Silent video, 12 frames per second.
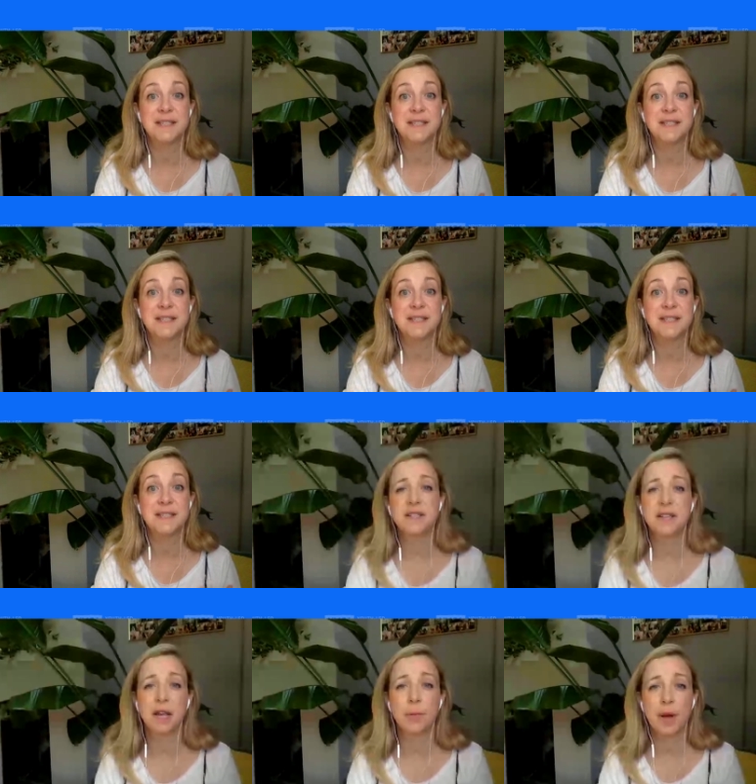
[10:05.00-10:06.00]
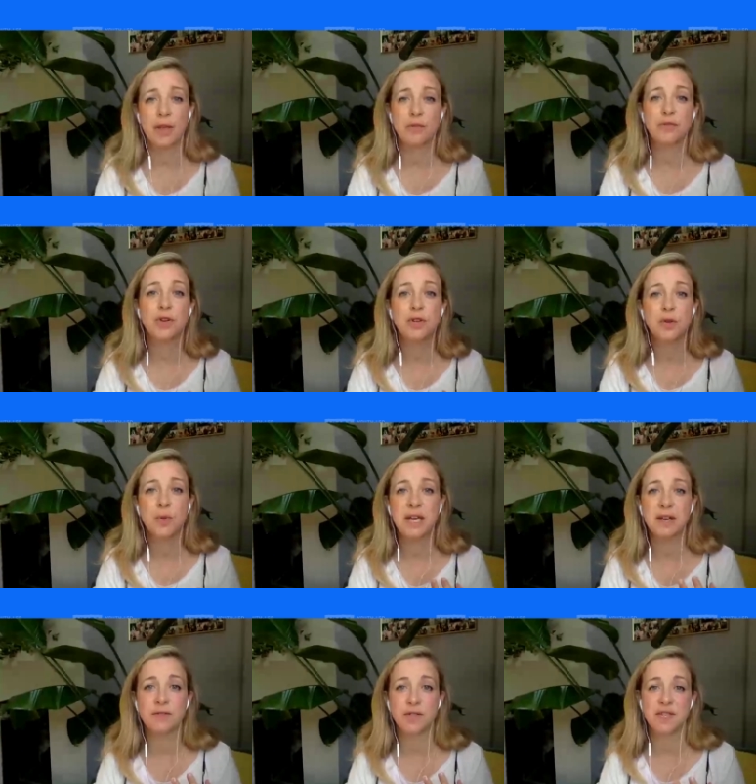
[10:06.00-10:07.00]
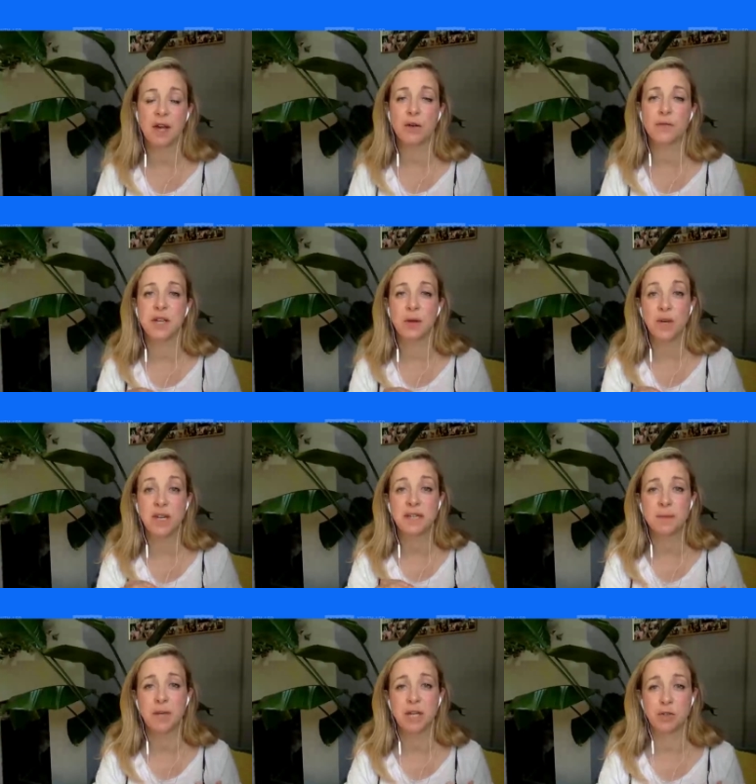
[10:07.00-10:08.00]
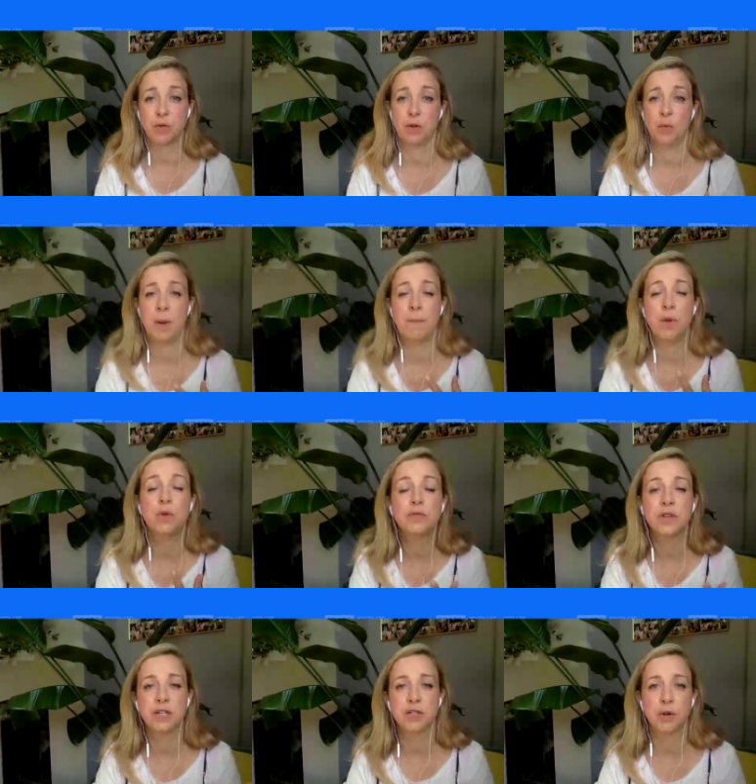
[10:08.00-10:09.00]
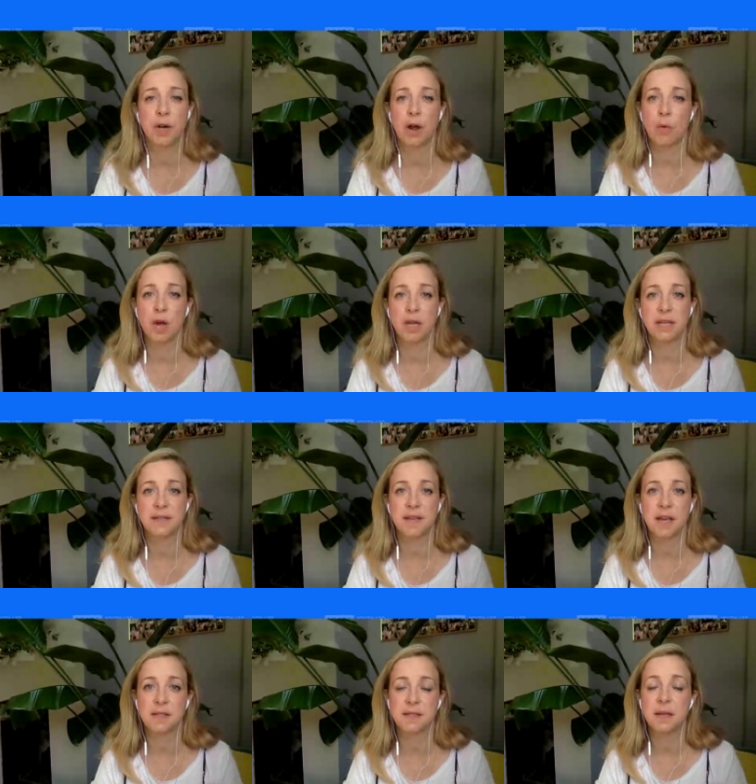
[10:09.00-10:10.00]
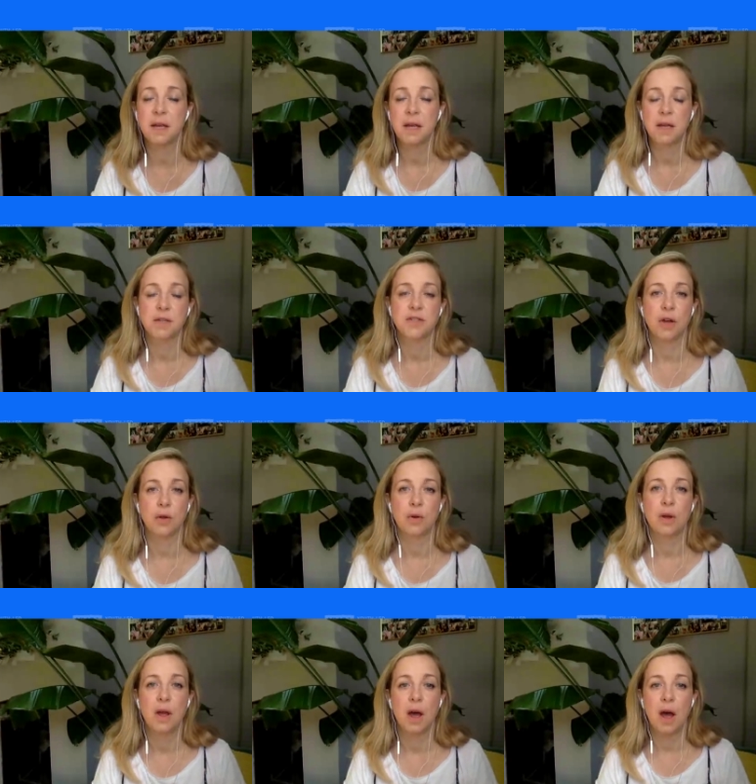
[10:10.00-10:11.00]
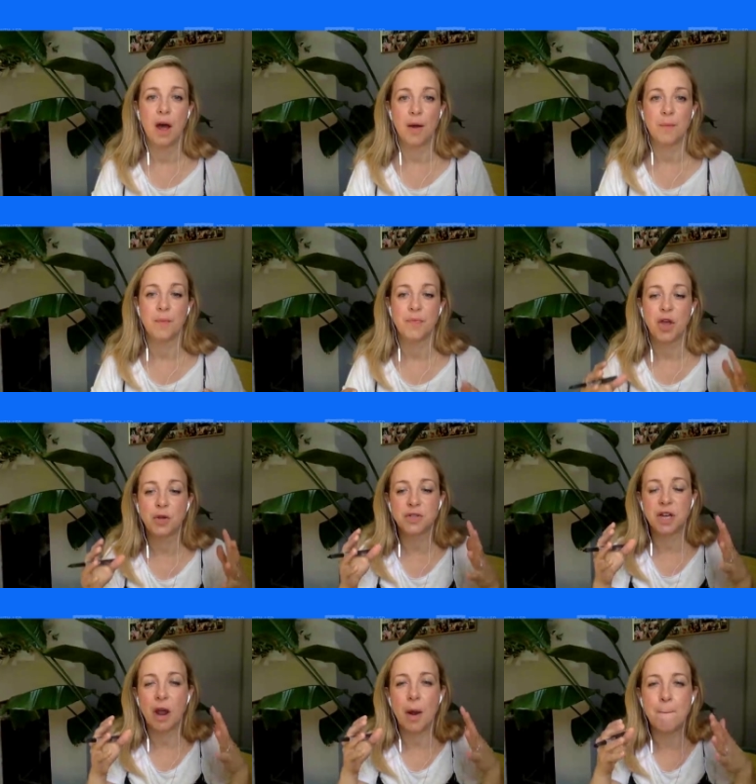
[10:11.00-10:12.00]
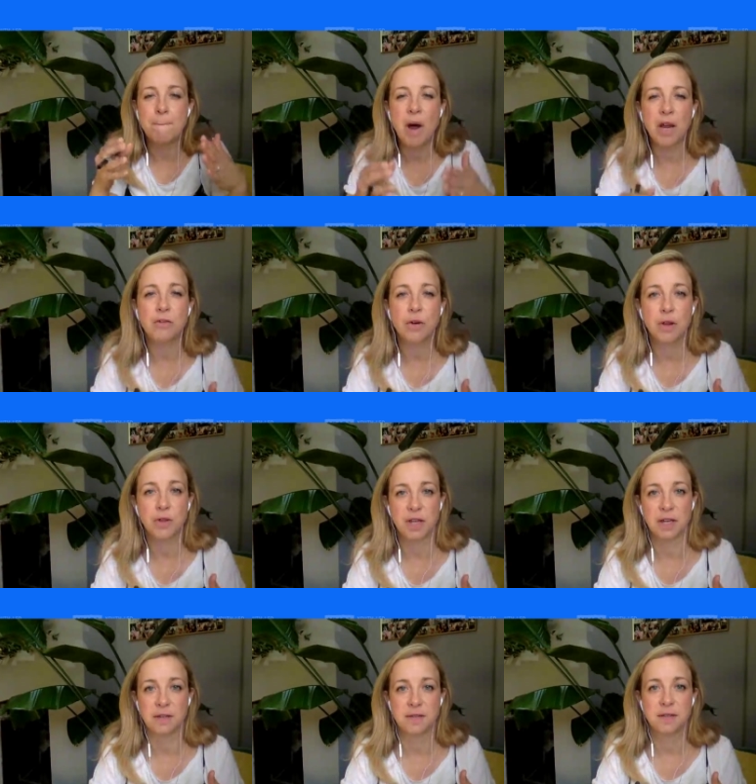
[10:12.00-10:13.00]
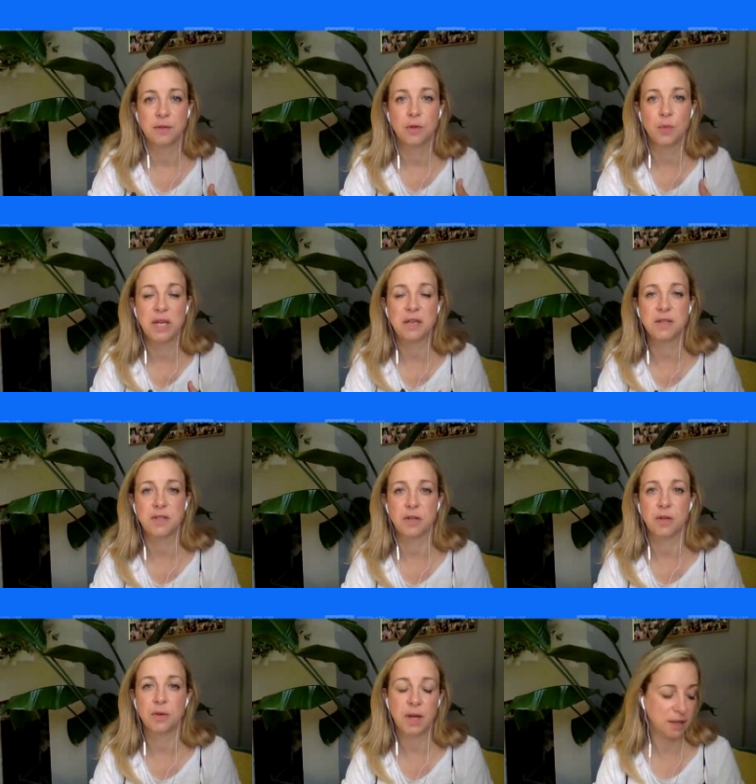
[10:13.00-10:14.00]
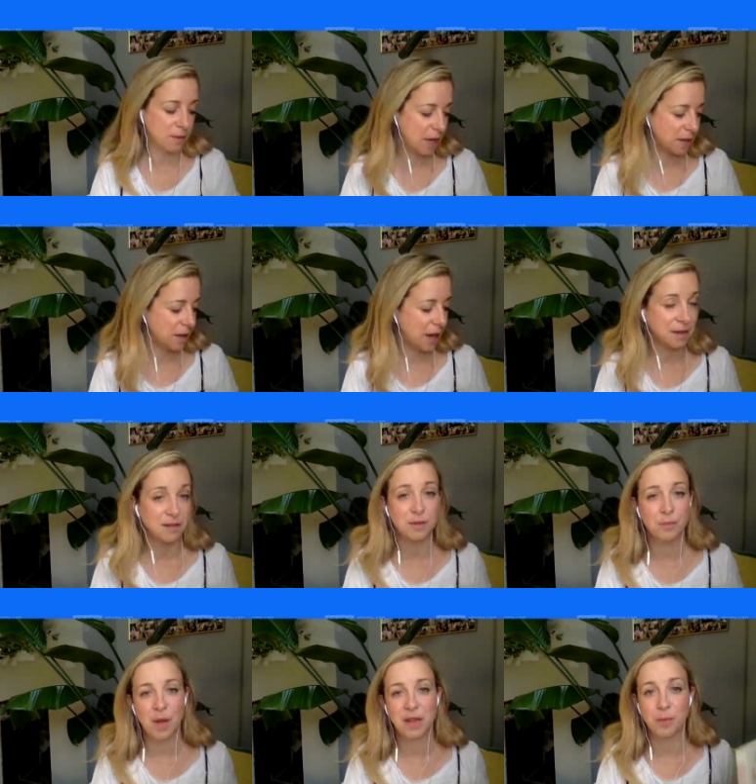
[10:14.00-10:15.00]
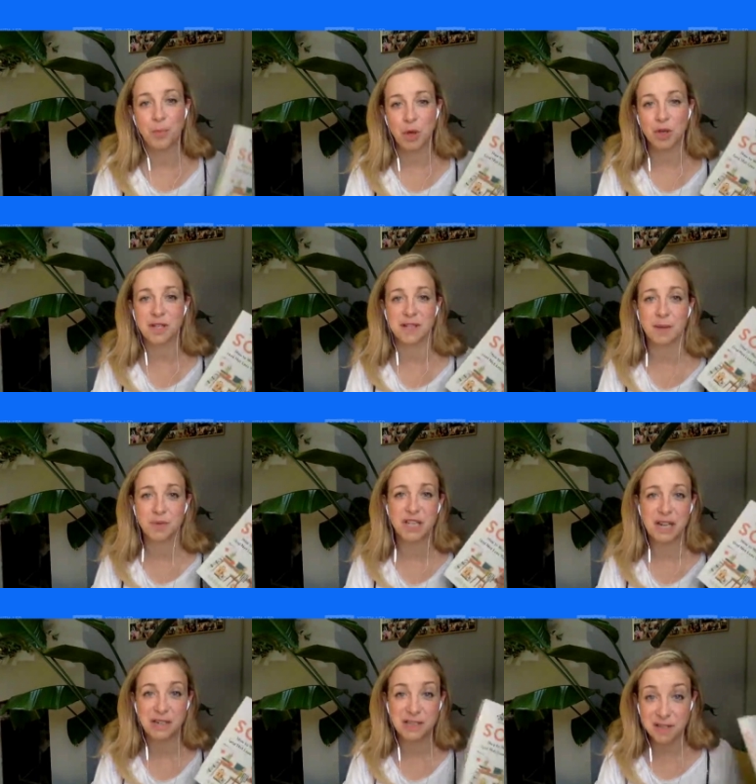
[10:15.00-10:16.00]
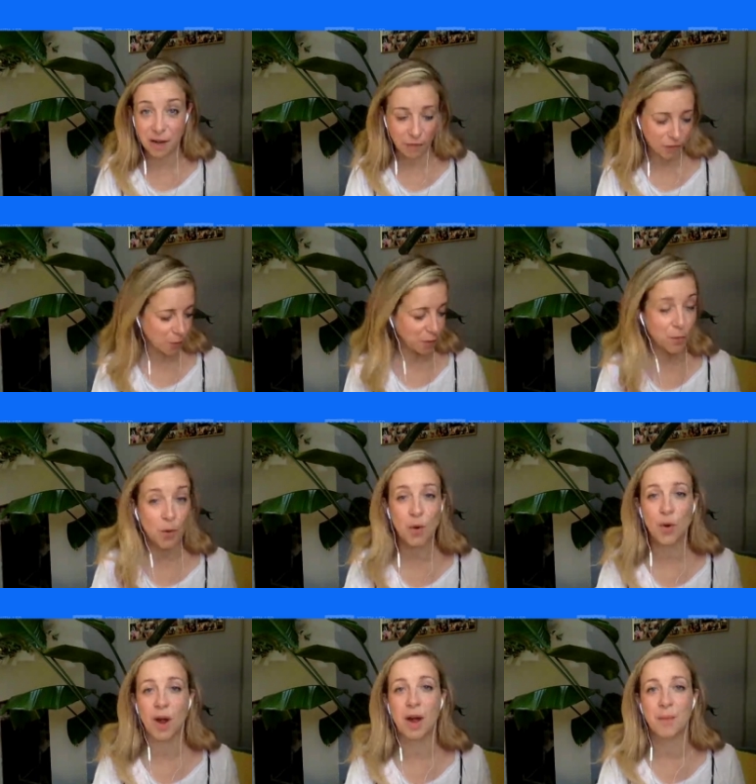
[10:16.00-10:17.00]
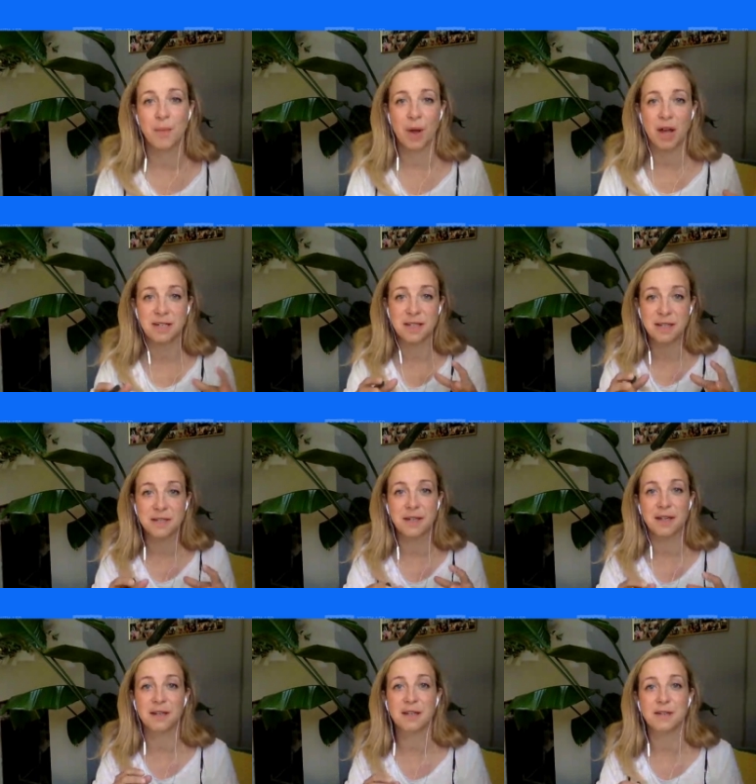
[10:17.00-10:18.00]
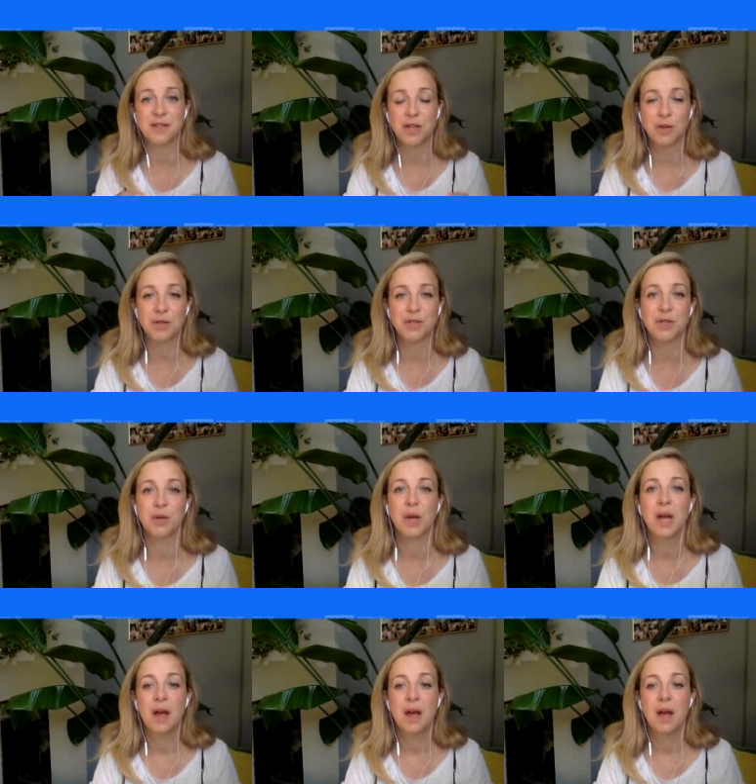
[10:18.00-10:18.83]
We also need to think about the food that we give ourselves, and we need to make sure that we're moving during our working days. So those are kind of micro things that we can do, and the book is absolutely stuffed with more ideas and things that you can do